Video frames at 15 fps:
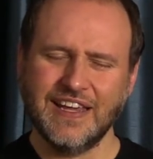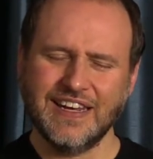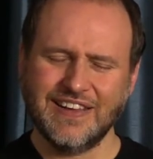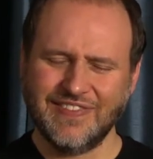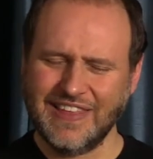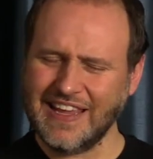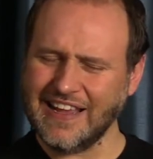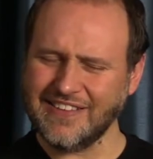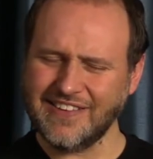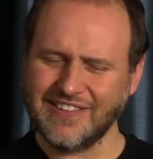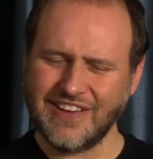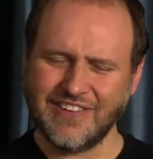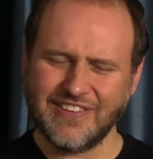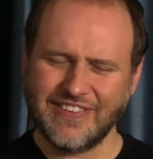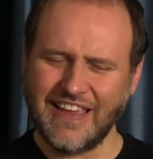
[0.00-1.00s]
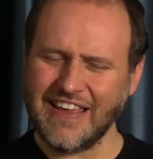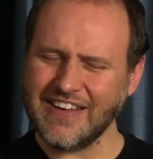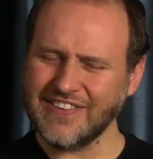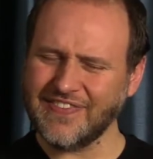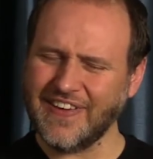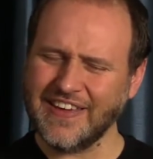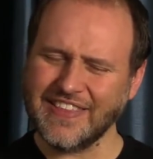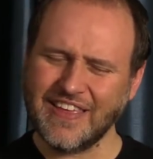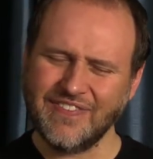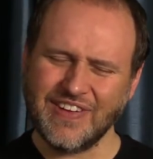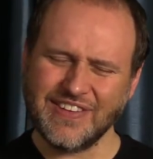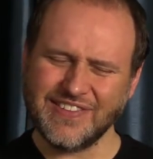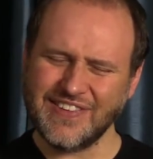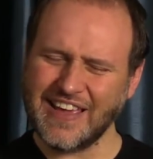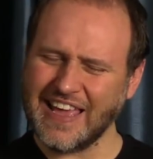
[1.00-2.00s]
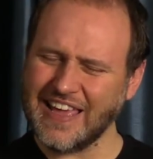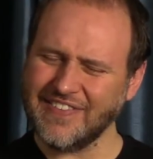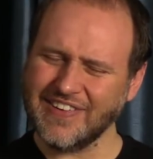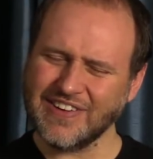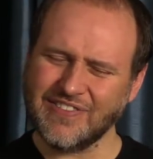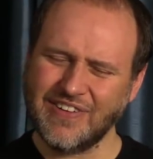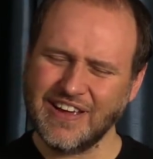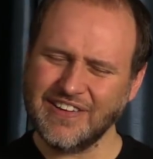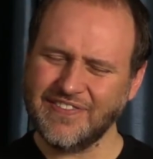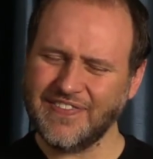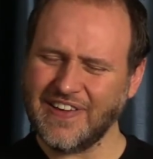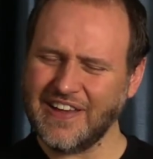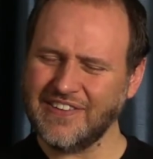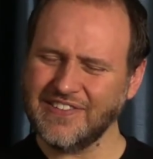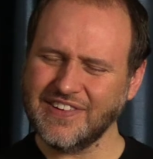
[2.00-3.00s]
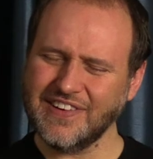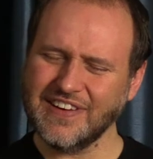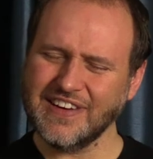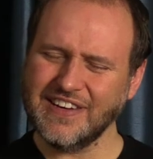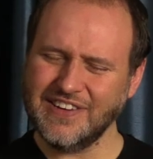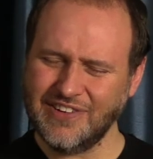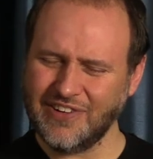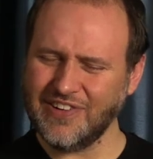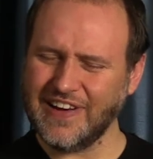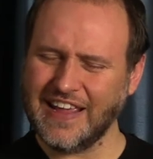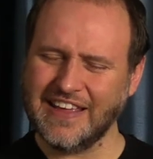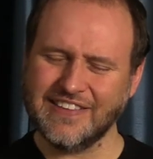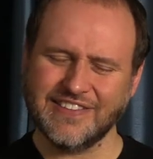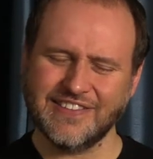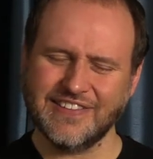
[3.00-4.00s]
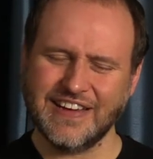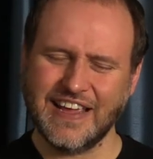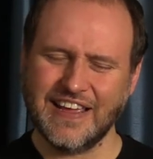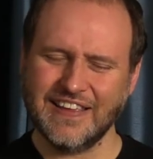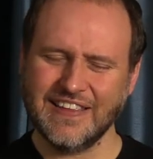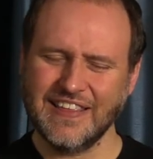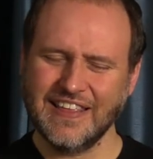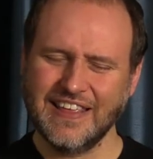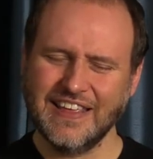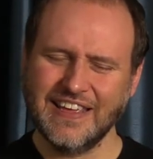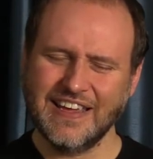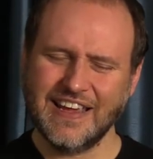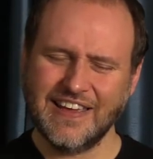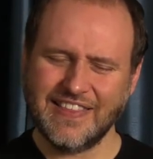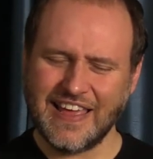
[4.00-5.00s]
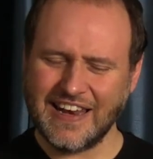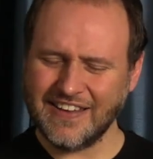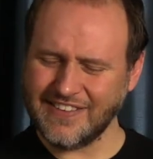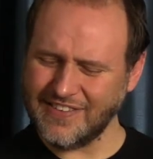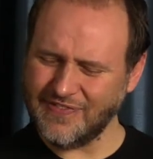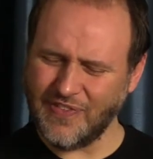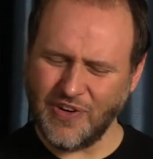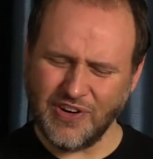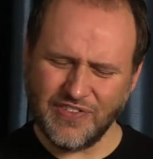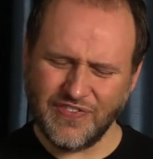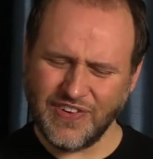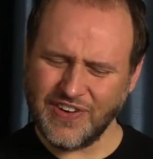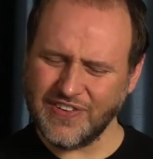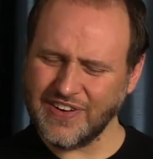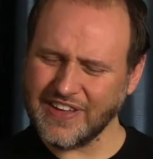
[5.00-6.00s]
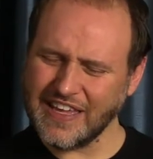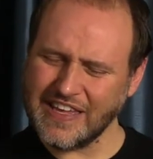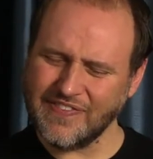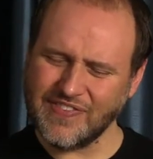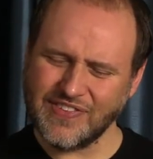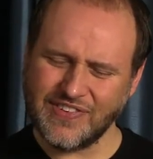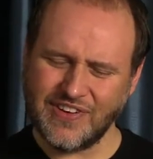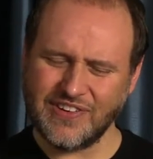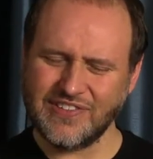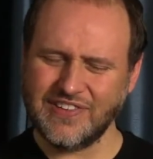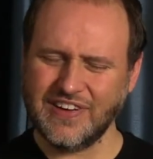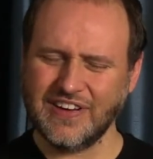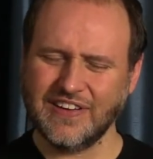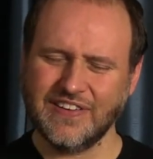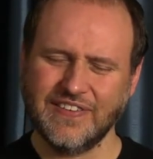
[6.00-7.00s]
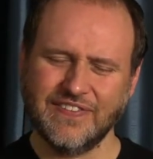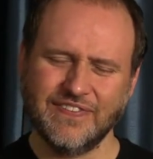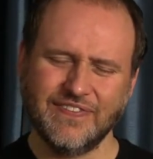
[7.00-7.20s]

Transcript: If the answers aren't satisfying, that means you haven't quite found your answer yet, and that it's important for you to keep searching.